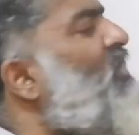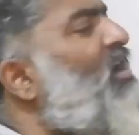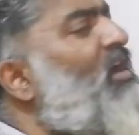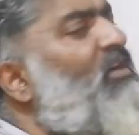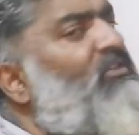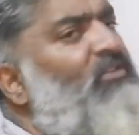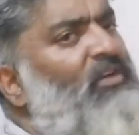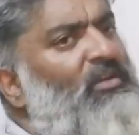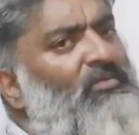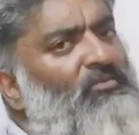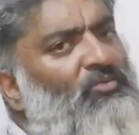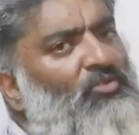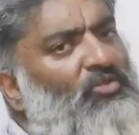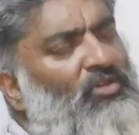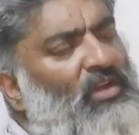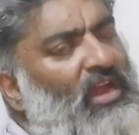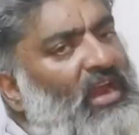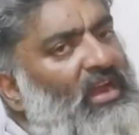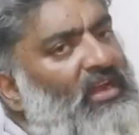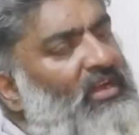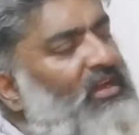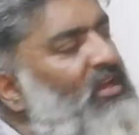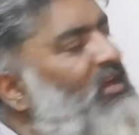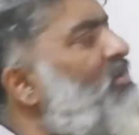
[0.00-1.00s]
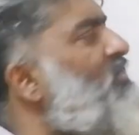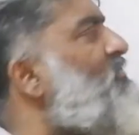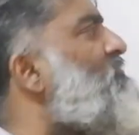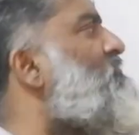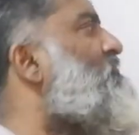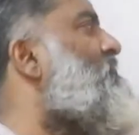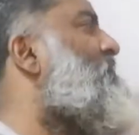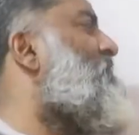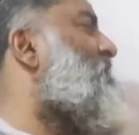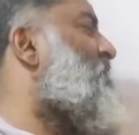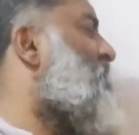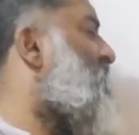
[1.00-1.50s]
one more idea.
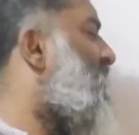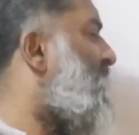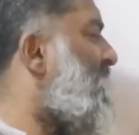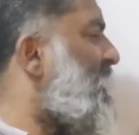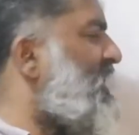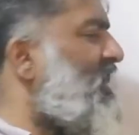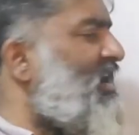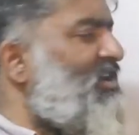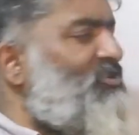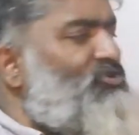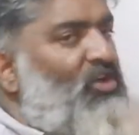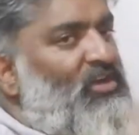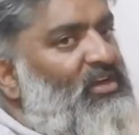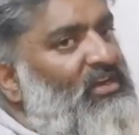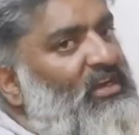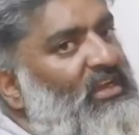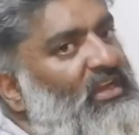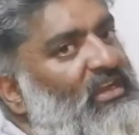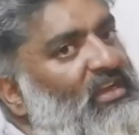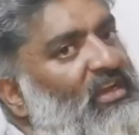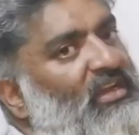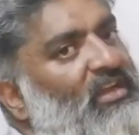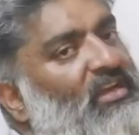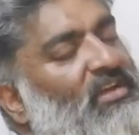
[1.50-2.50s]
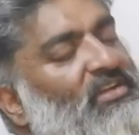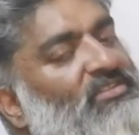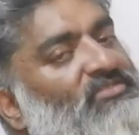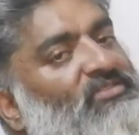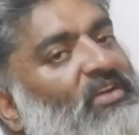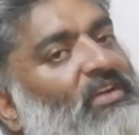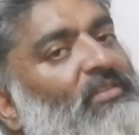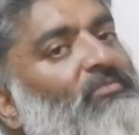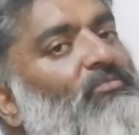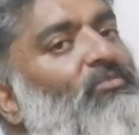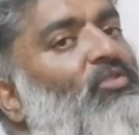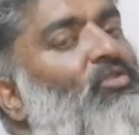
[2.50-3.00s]
The idea is already clear.
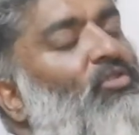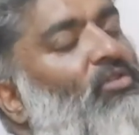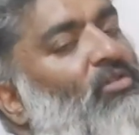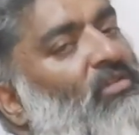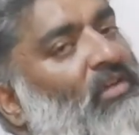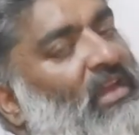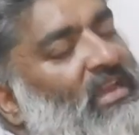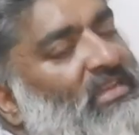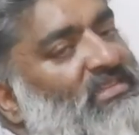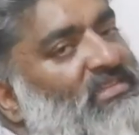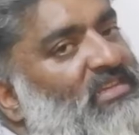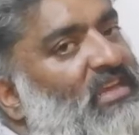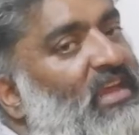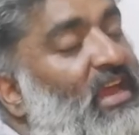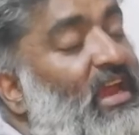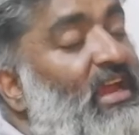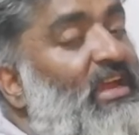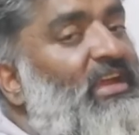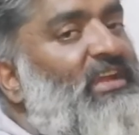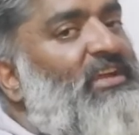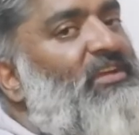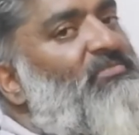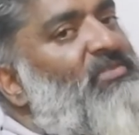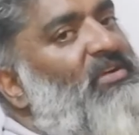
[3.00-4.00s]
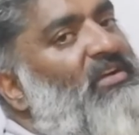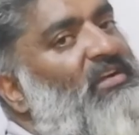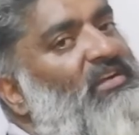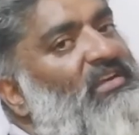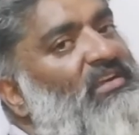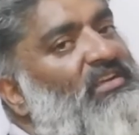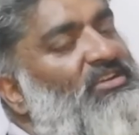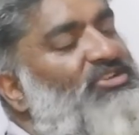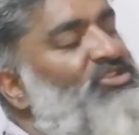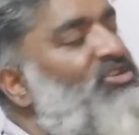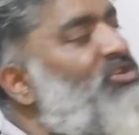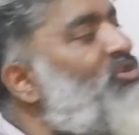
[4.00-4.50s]
One more, let's say,
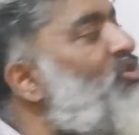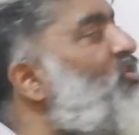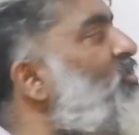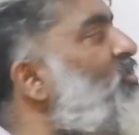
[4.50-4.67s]
interpretation